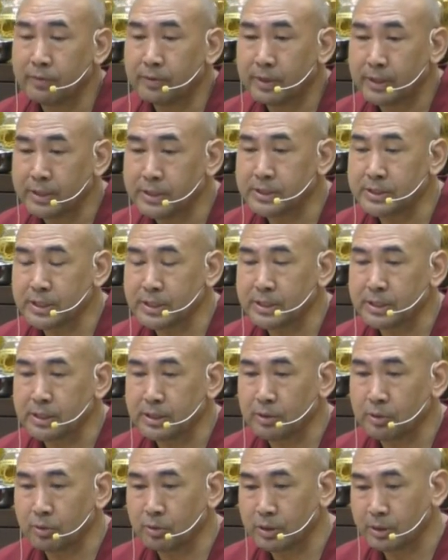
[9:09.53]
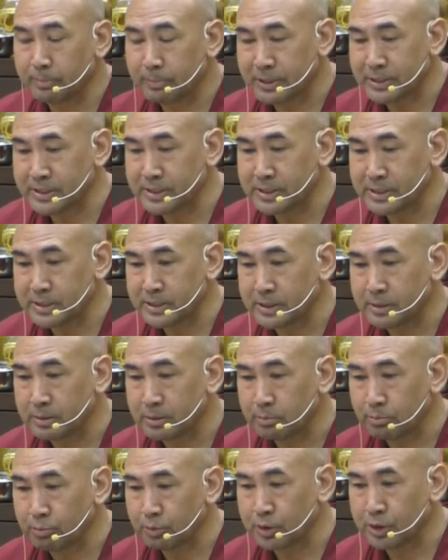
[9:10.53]
He said, you know, the person said,
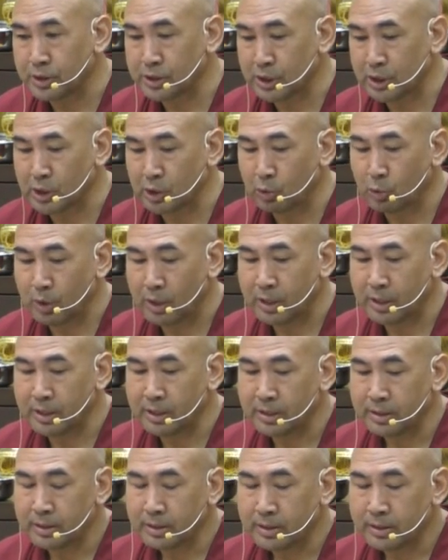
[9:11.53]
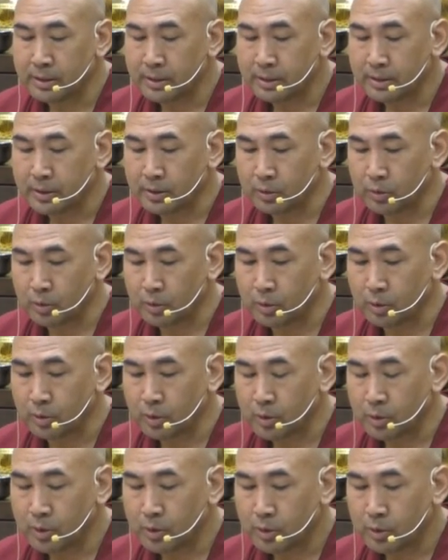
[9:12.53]
Bodhisattva, you know,
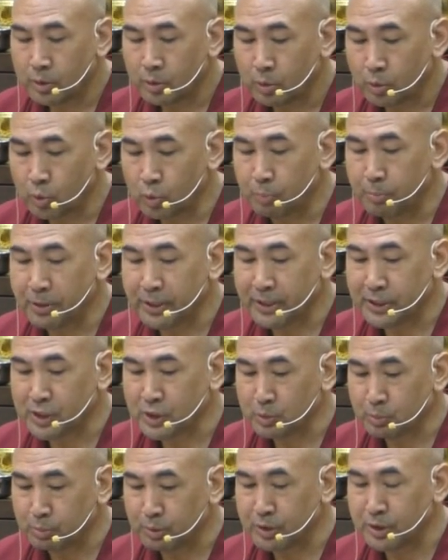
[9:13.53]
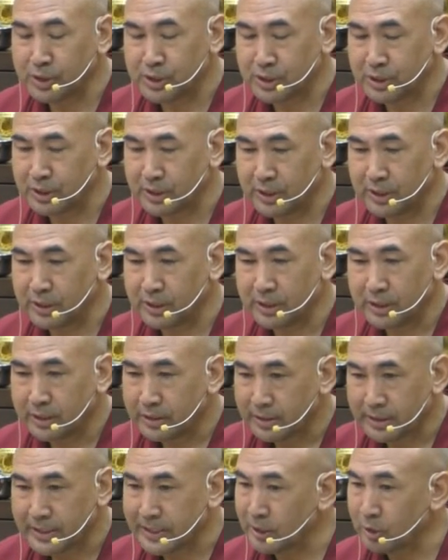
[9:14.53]
who practice bodhicitta,
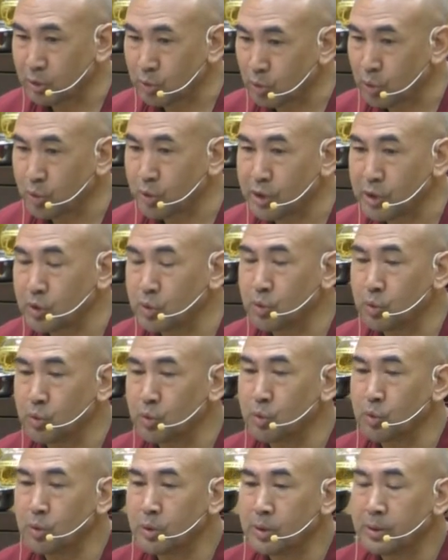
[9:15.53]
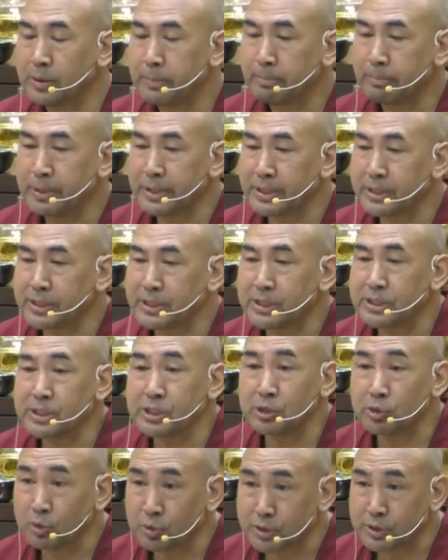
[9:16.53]
then don't need to practice
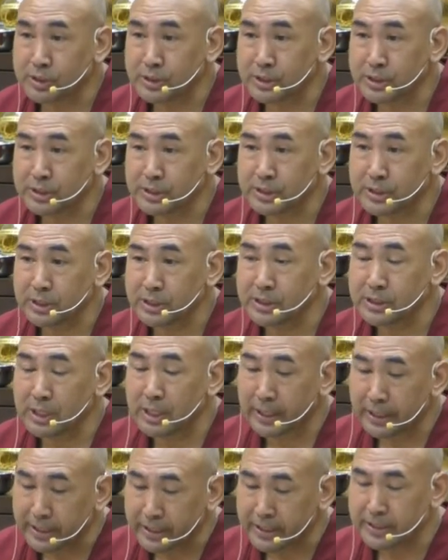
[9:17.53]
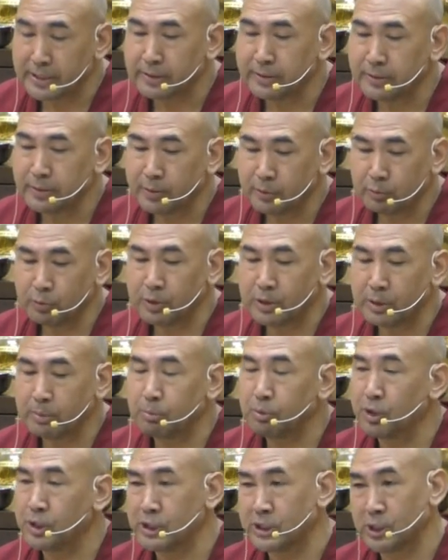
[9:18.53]
renunciation. It's again with the
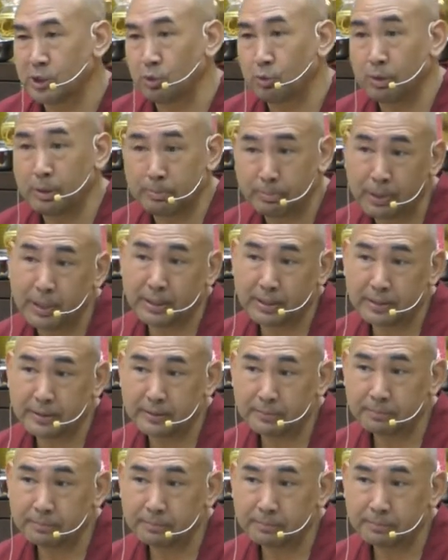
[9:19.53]
Bodhisattva path.